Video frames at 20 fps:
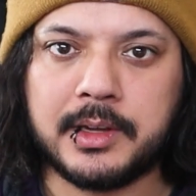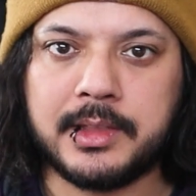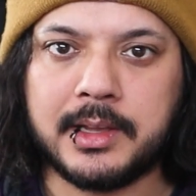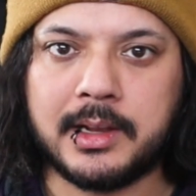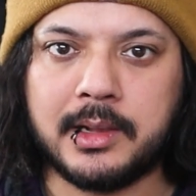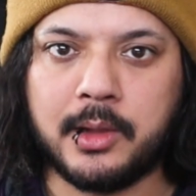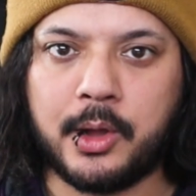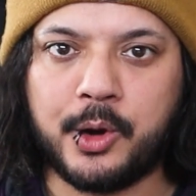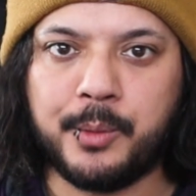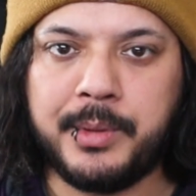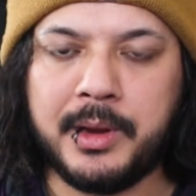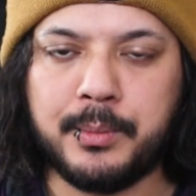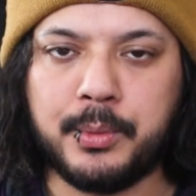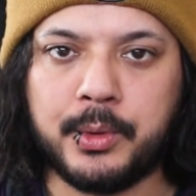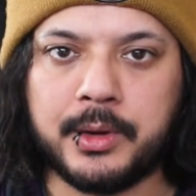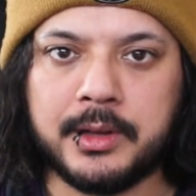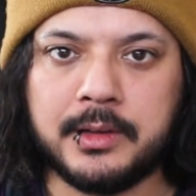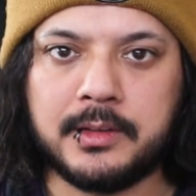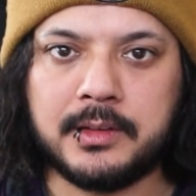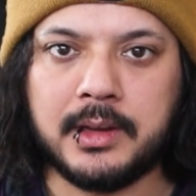I think a lot of
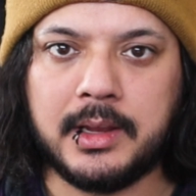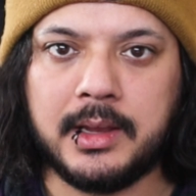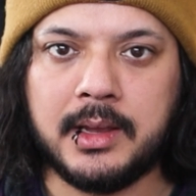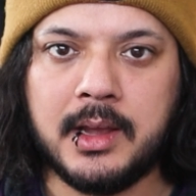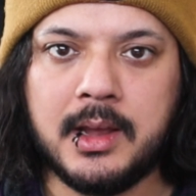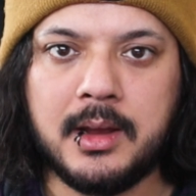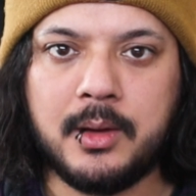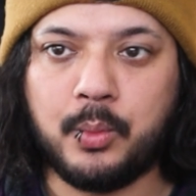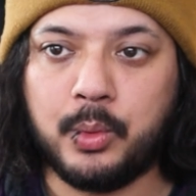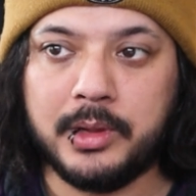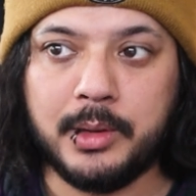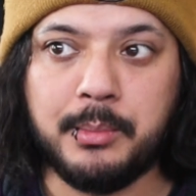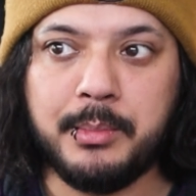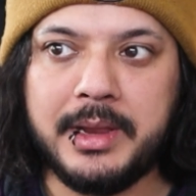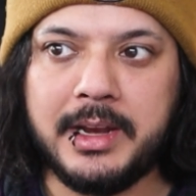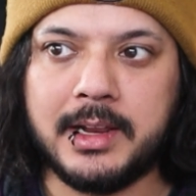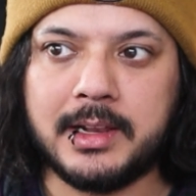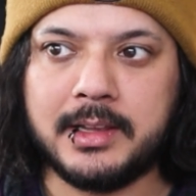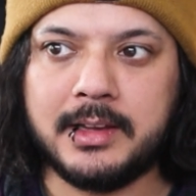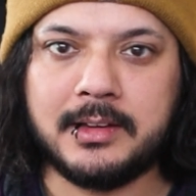people will
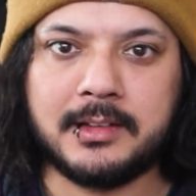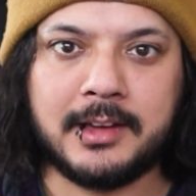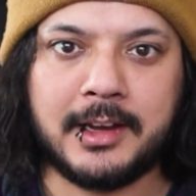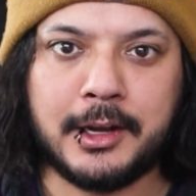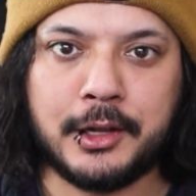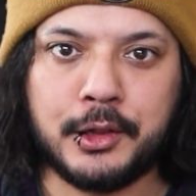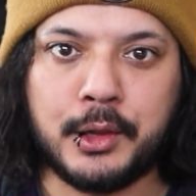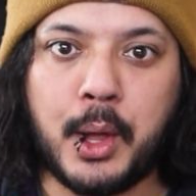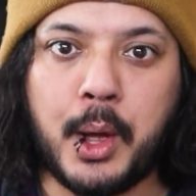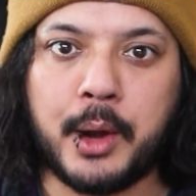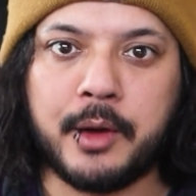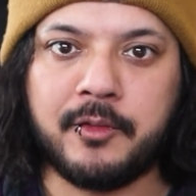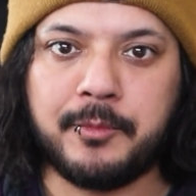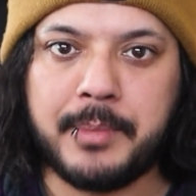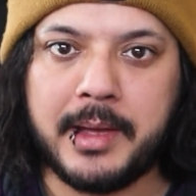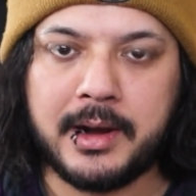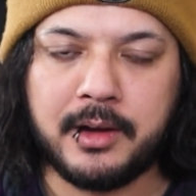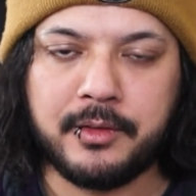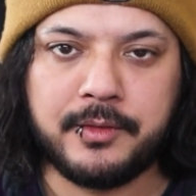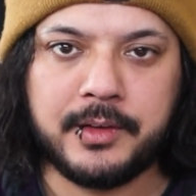immediately see a lot of
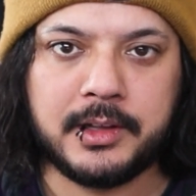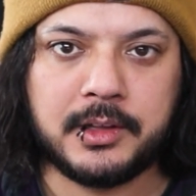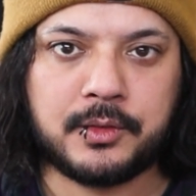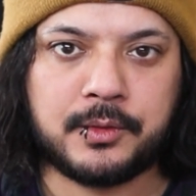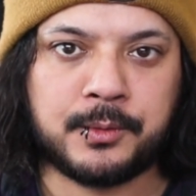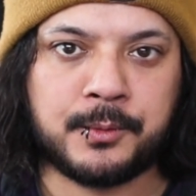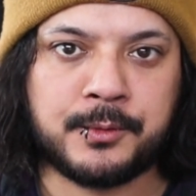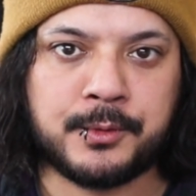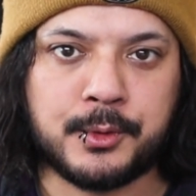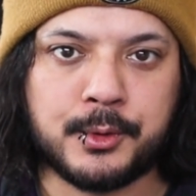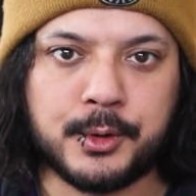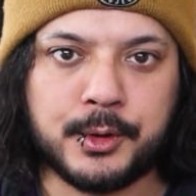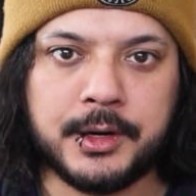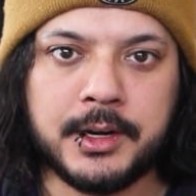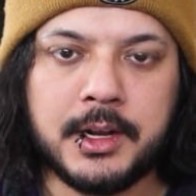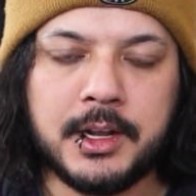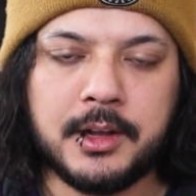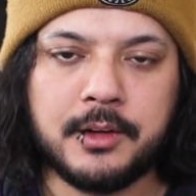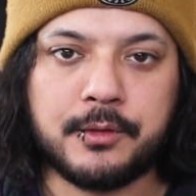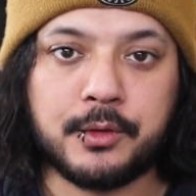benefits for
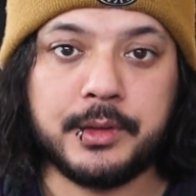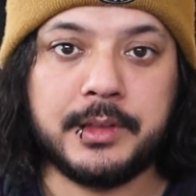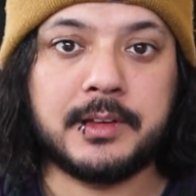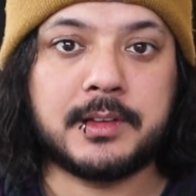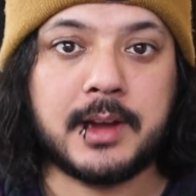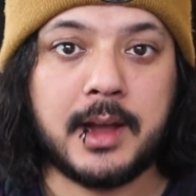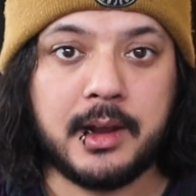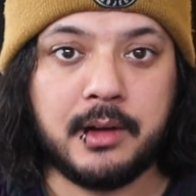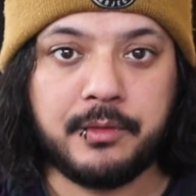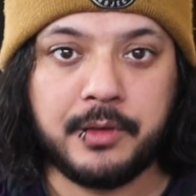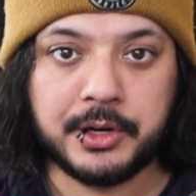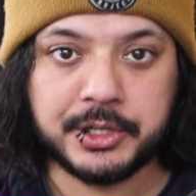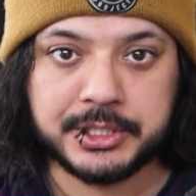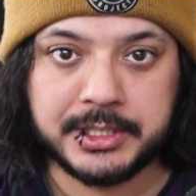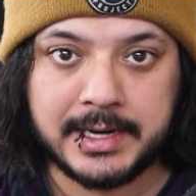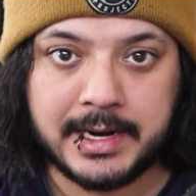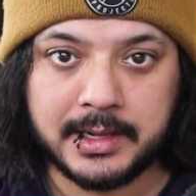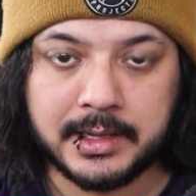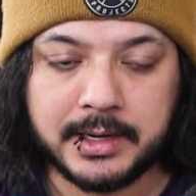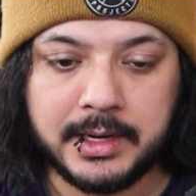this kind of
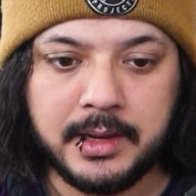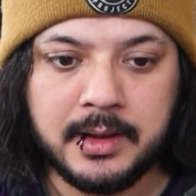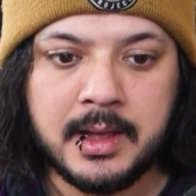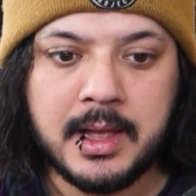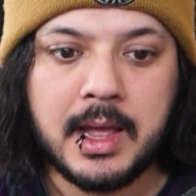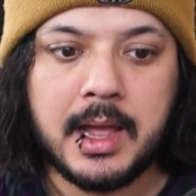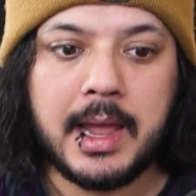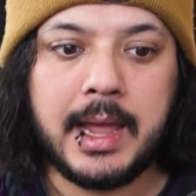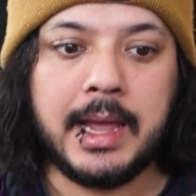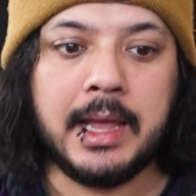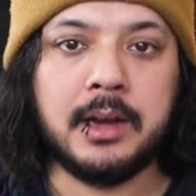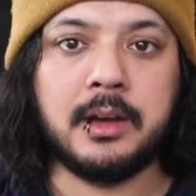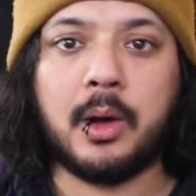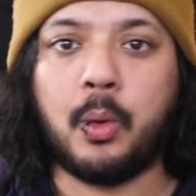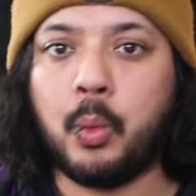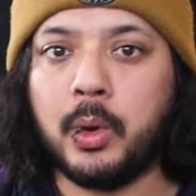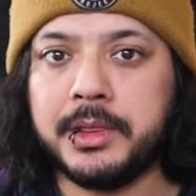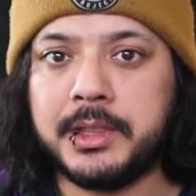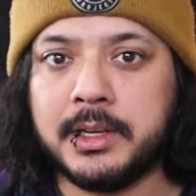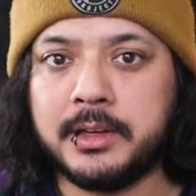functionality. And
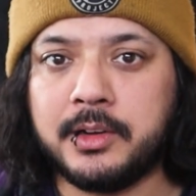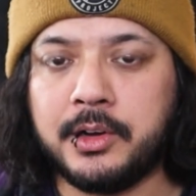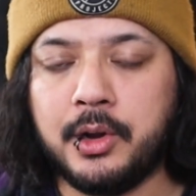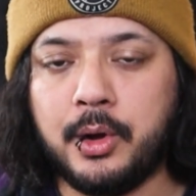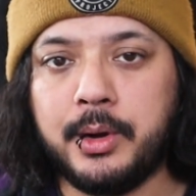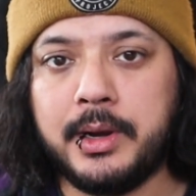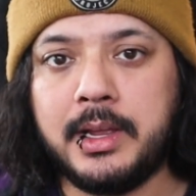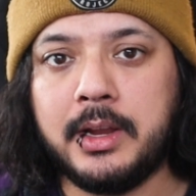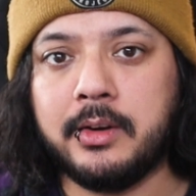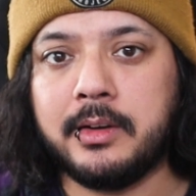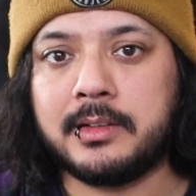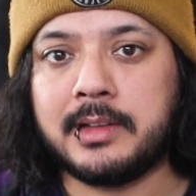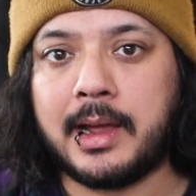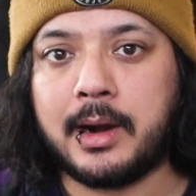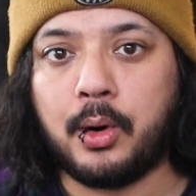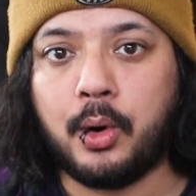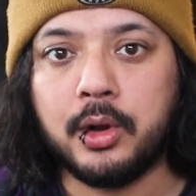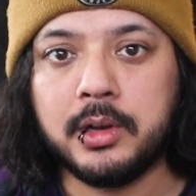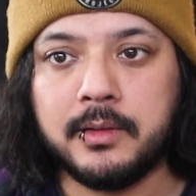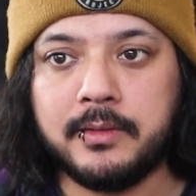one thing to note here is
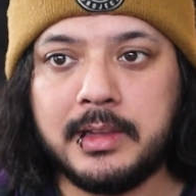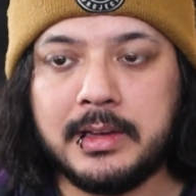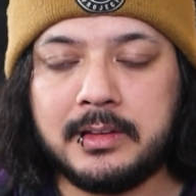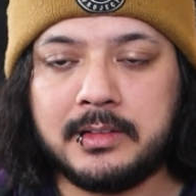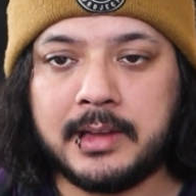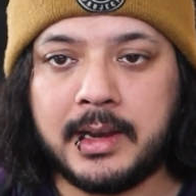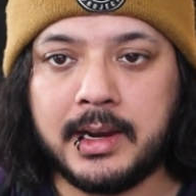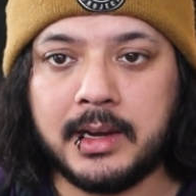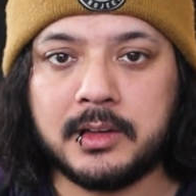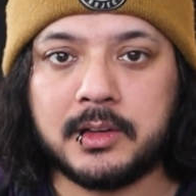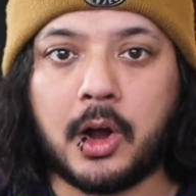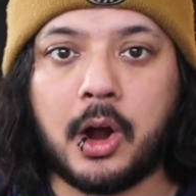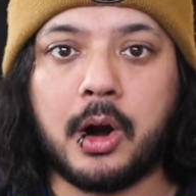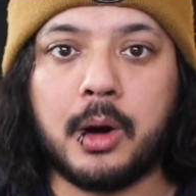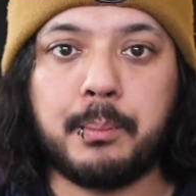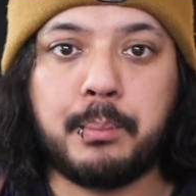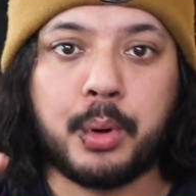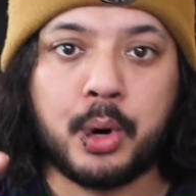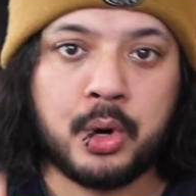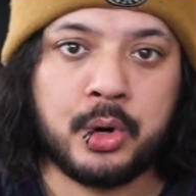that all of these settings
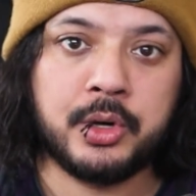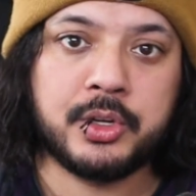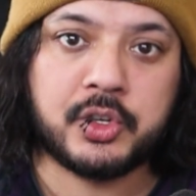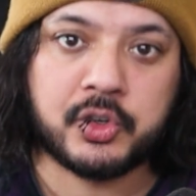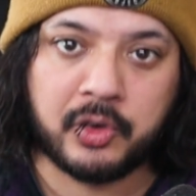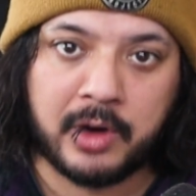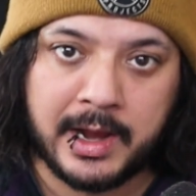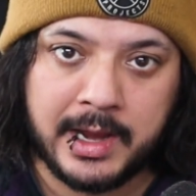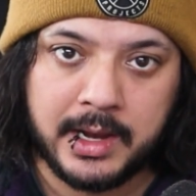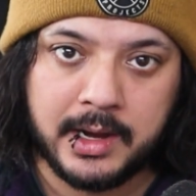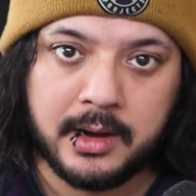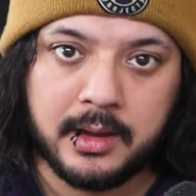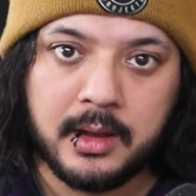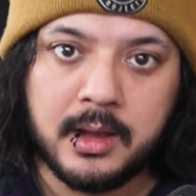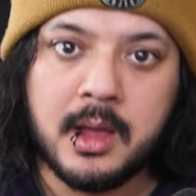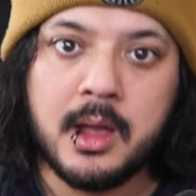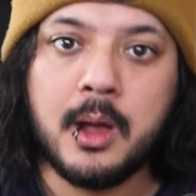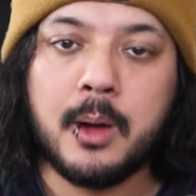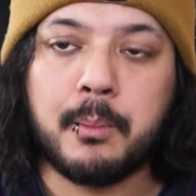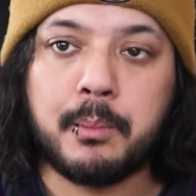are per train,
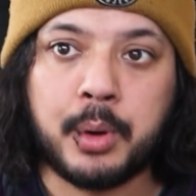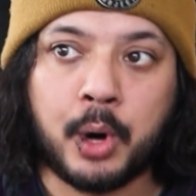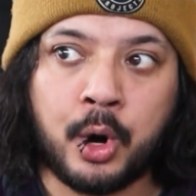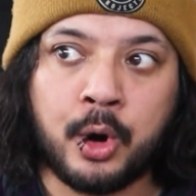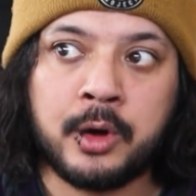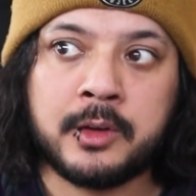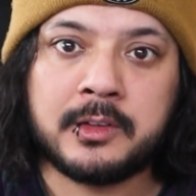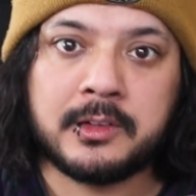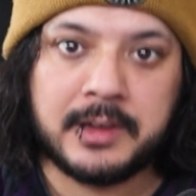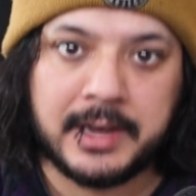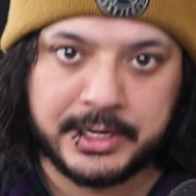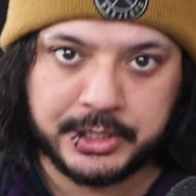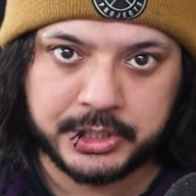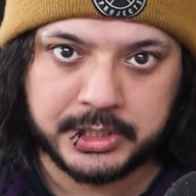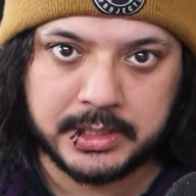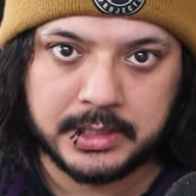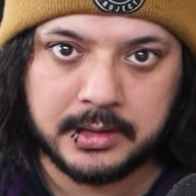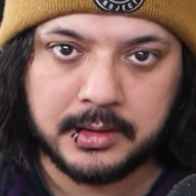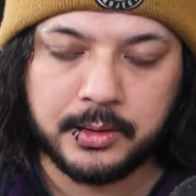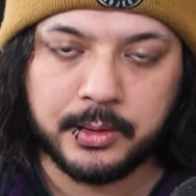per
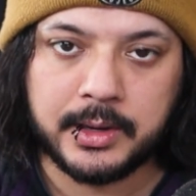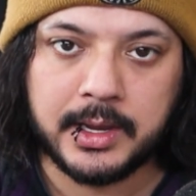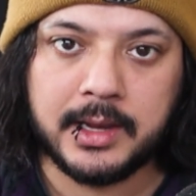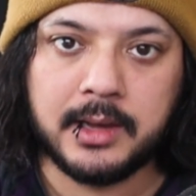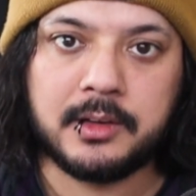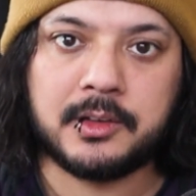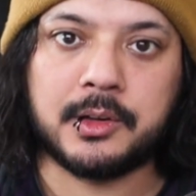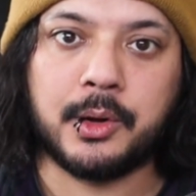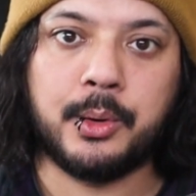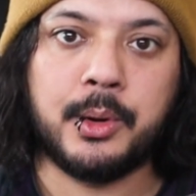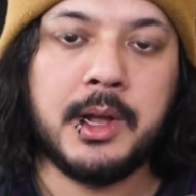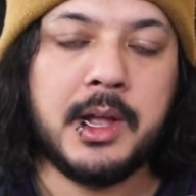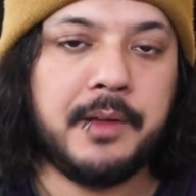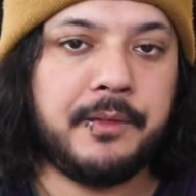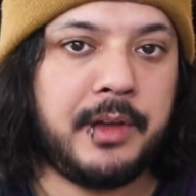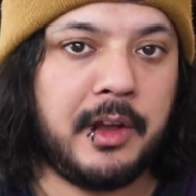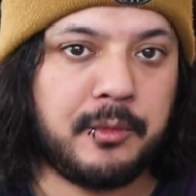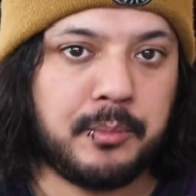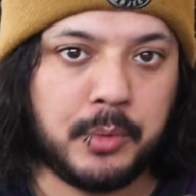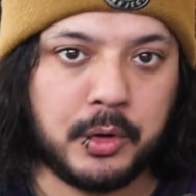station, okay? So
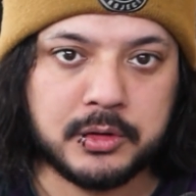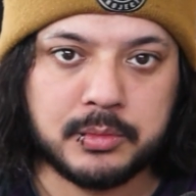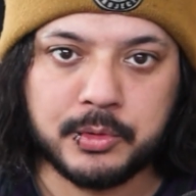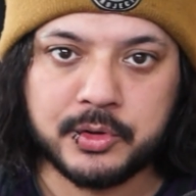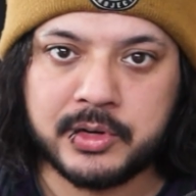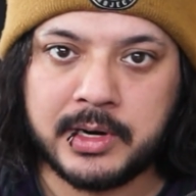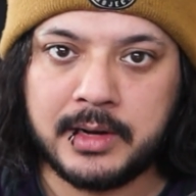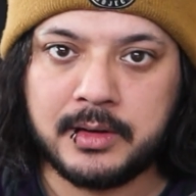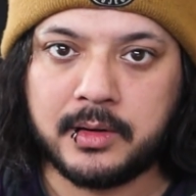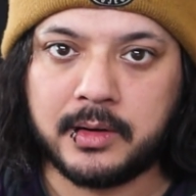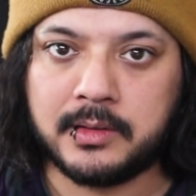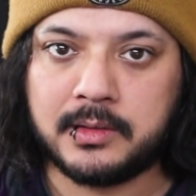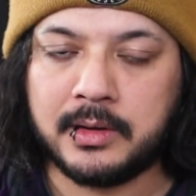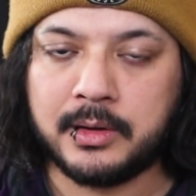if you have multiple trains on a